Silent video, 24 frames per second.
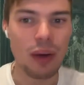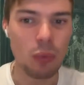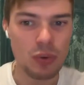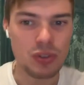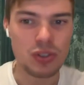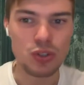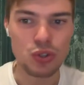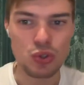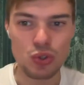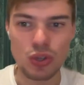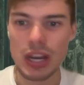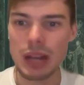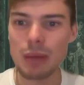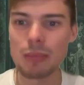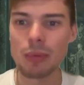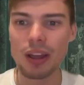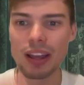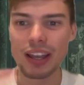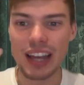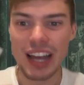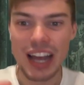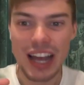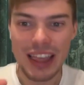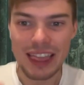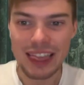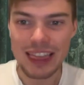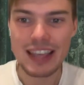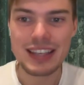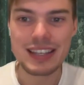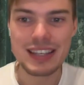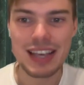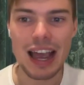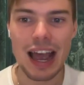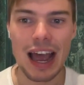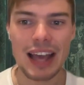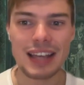was a dream. Like,
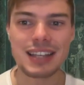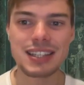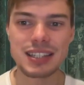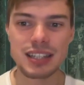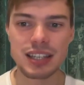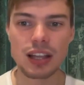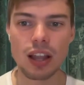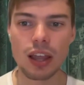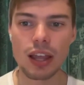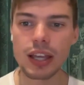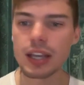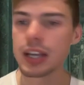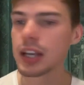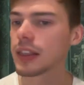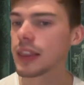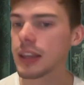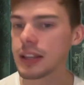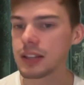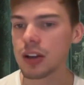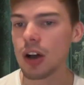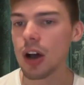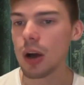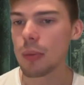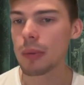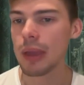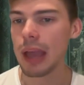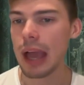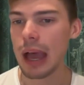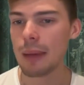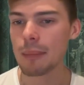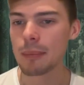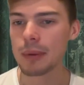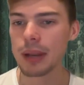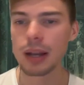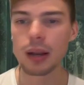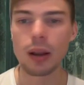this can't be
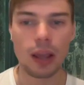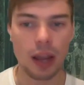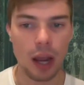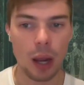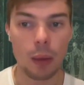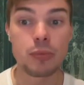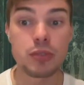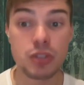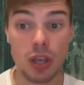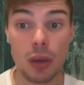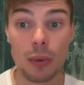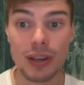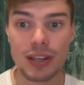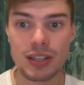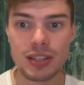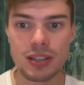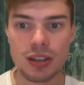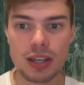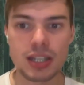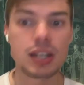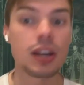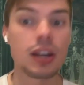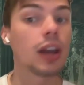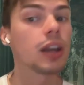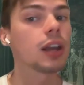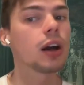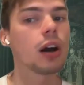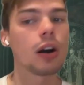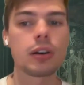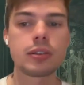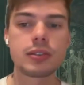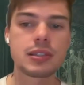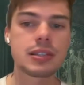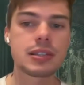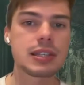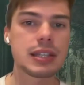happening. Like, I'm so excited, I
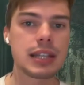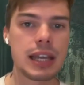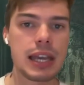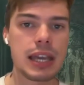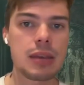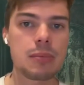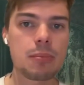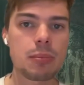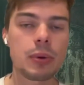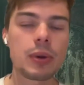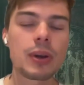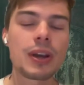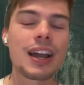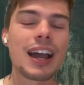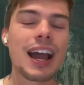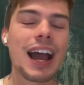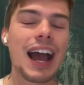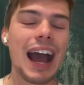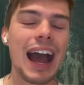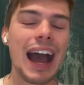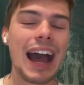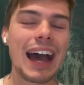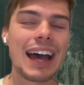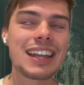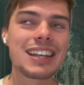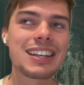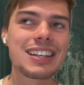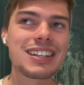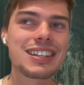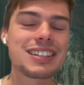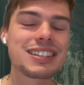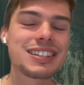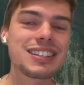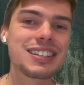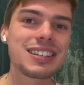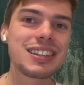can't sleep.
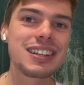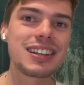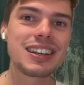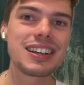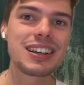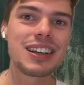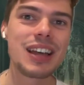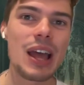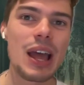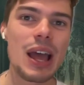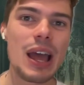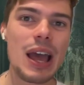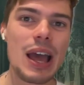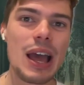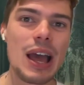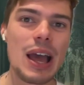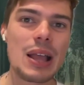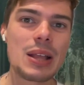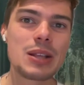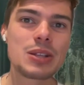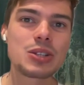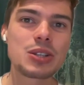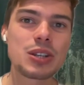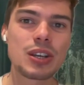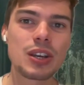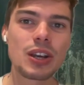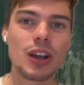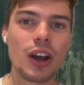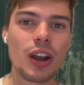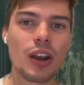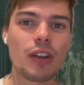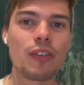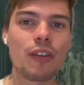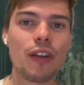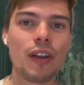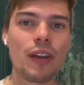And to
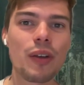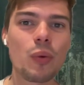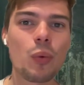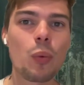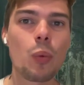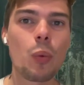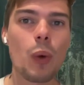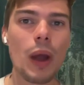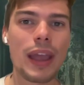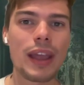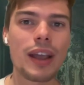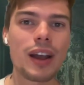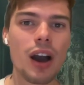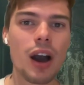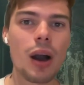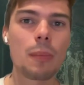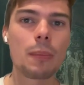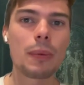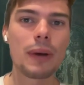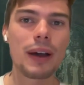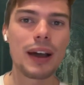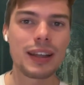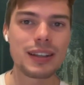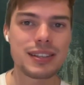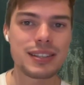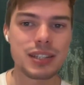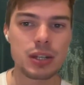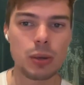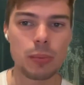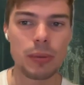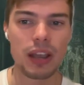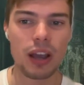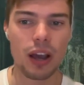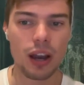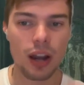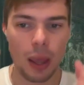kind of like wake up and still
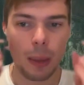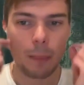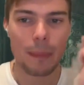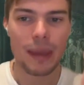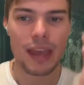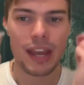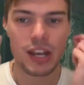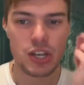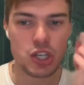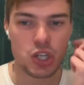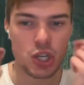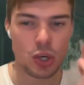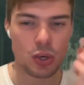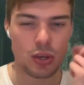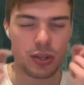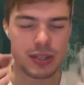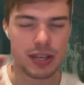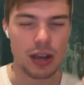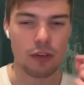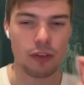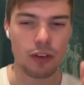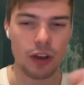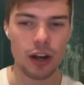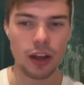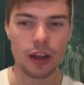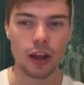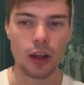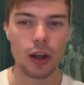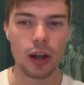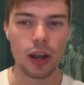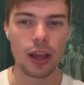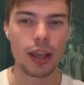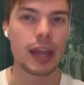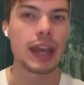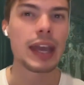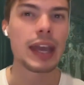be kind of like pinching yourself, kind of going like,